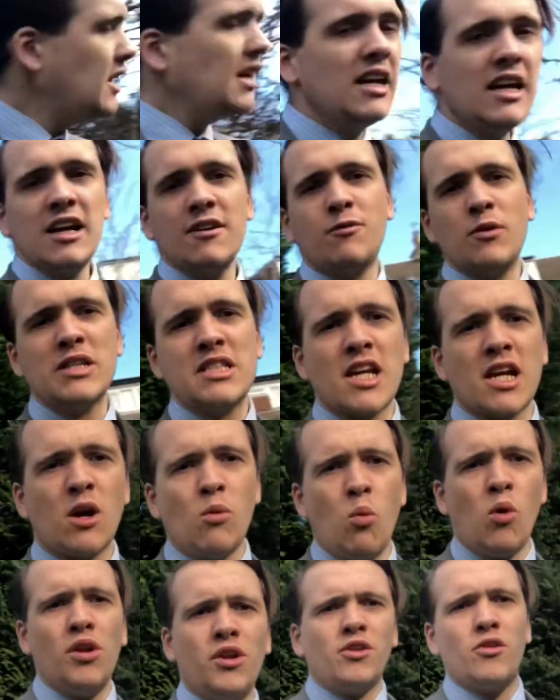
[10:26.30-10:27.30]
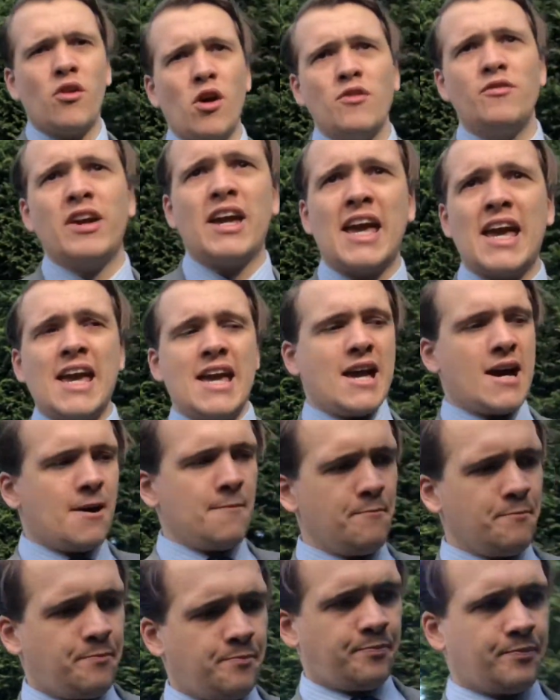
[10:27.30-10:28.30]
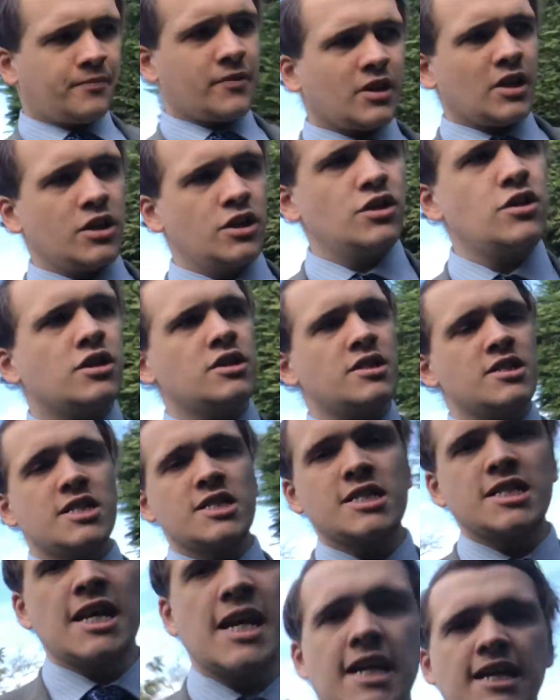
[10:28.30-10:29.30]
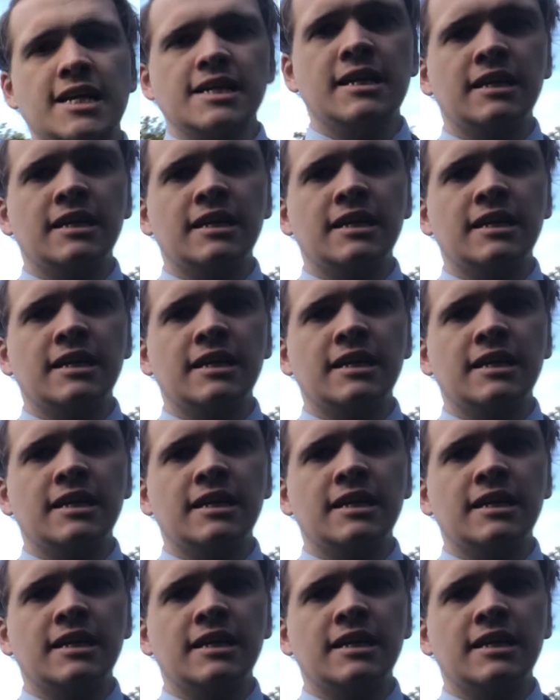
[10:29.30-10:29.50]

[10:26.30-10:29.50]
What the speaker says: if we take a wander over here, you can see